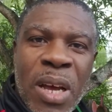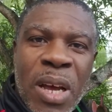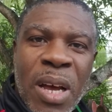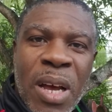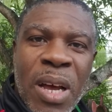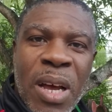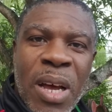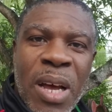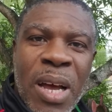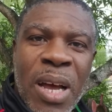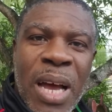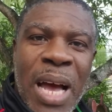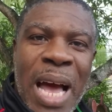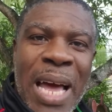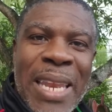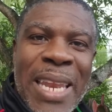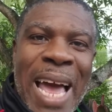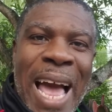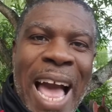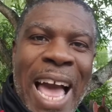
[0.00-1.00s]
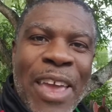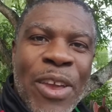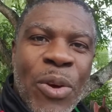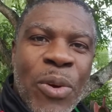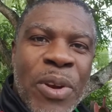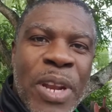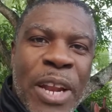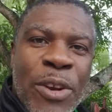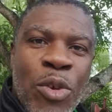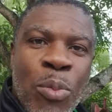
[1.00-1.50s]
a, a an
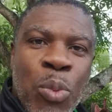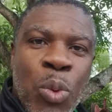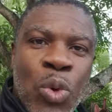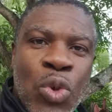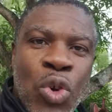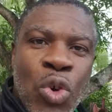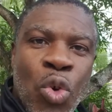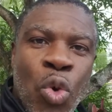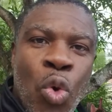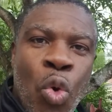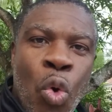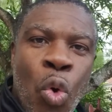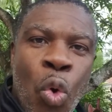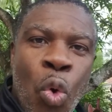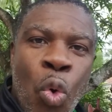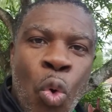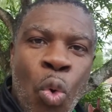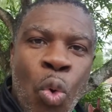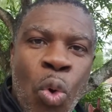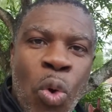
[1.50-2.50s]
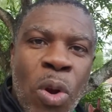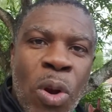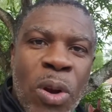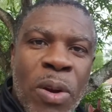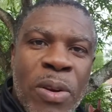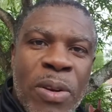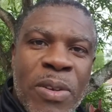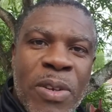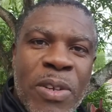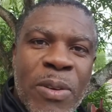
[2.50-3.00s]
iron that you put on coal,
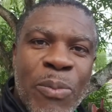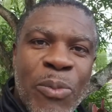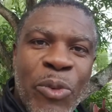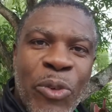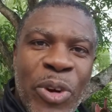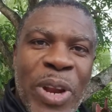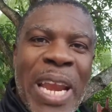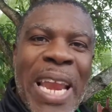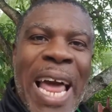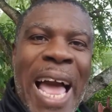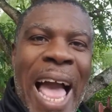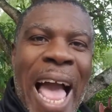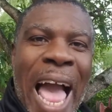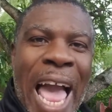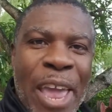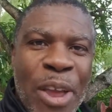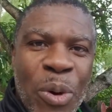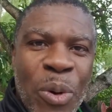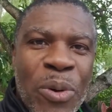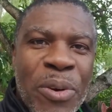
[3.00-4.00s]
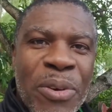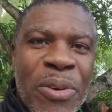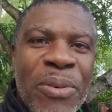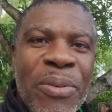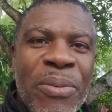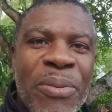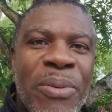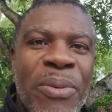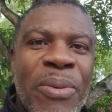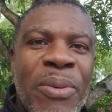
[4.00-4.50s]
the real
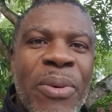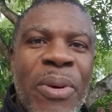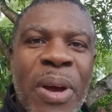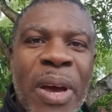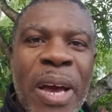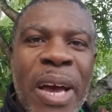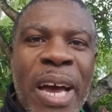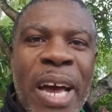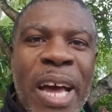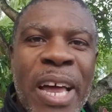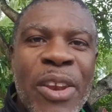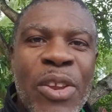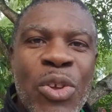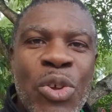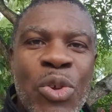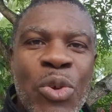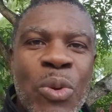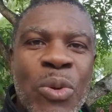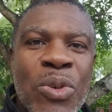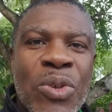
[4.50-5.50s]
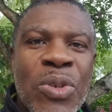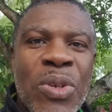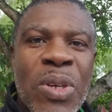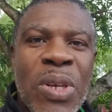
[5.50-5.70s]
iron and you use